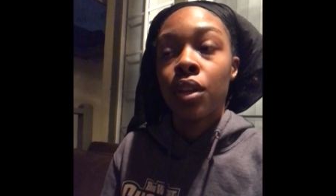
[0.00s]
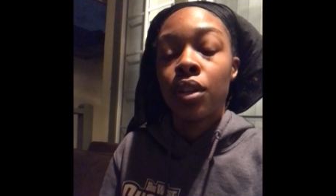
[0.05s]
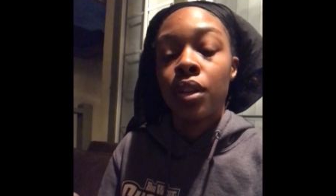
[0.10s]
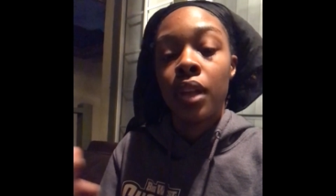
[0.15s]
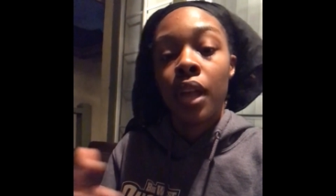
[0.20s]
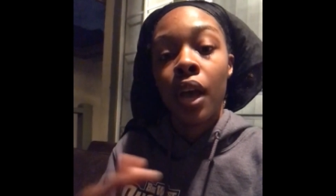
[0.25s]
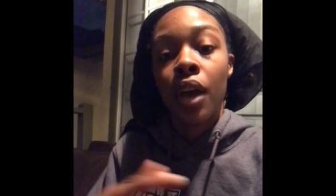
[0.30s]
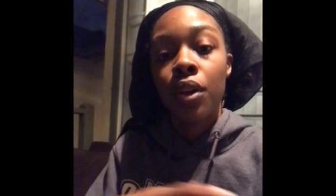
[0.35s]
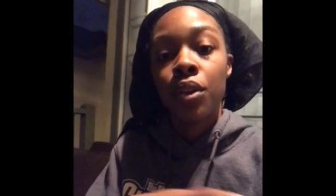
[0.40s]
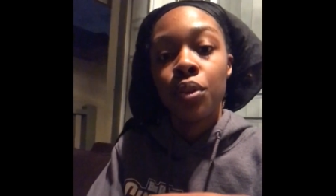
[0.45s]

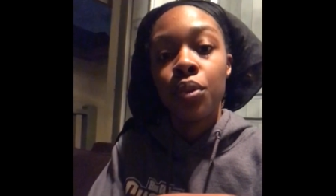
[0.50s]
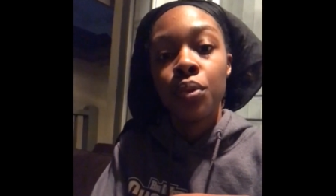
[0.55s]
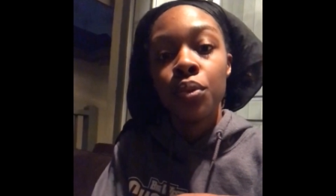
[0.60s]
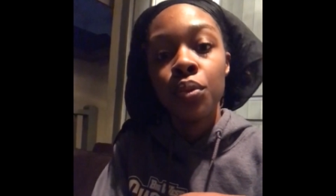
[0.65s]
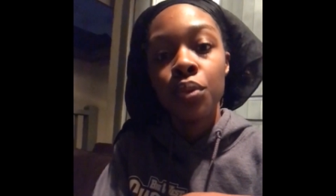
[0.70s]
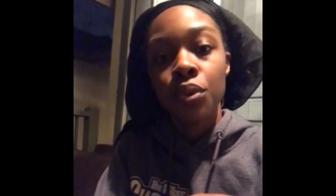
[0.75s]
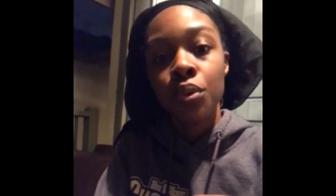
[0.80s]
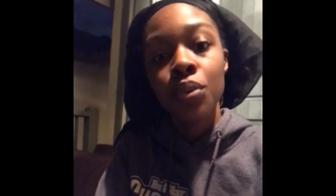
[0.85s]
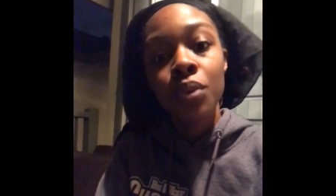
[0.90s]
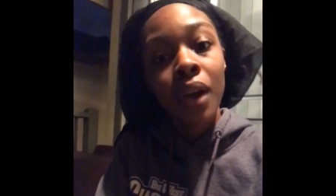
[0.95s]
now
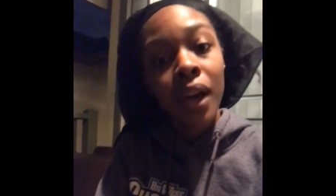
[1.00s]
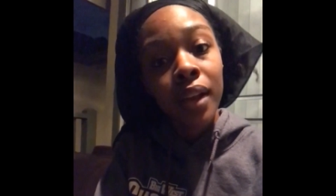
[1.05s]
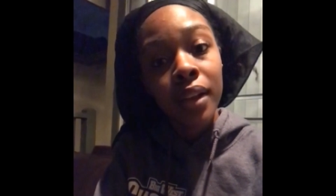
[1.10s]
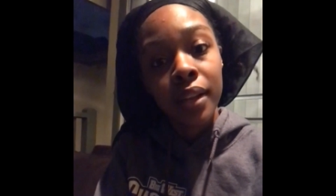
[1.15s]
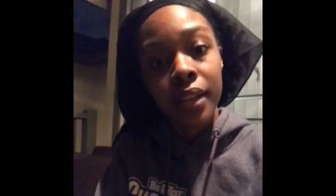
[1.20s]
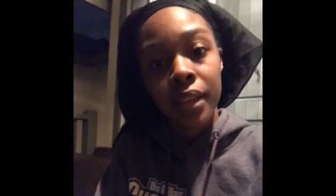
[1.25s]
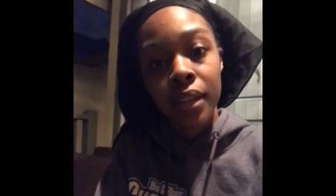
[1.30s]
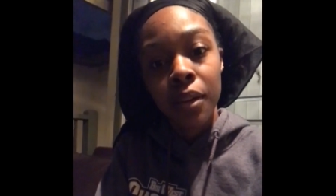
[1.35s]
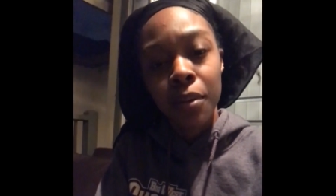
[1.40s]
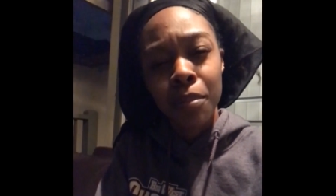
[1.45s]
you you got to
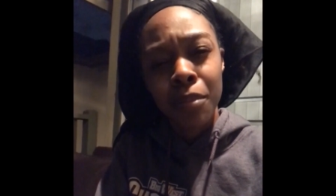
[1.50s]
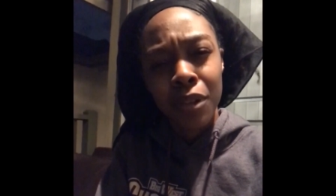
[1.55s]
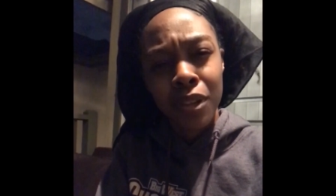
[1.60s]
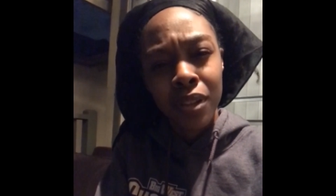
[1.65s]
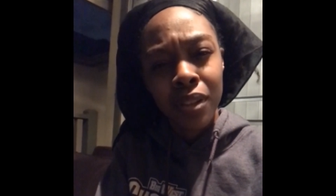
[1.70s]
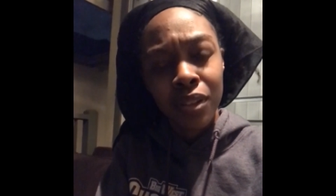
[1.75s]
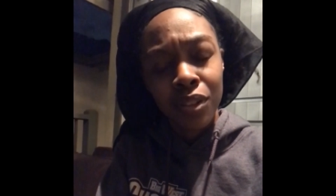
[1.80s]
get on me.